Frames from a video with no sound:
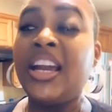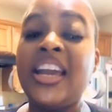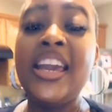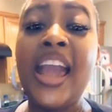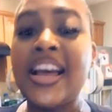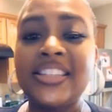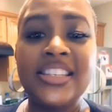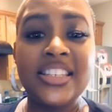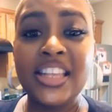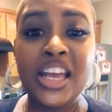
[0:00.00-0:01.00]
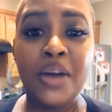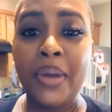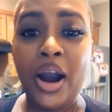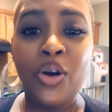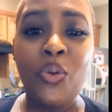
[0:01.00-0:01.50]
he has this thing
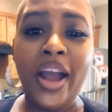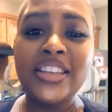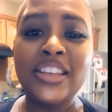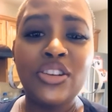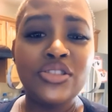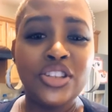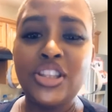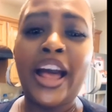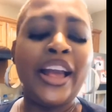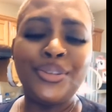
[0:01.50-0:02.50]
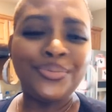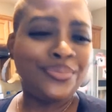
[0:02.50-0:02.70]
about white sauce. It's like,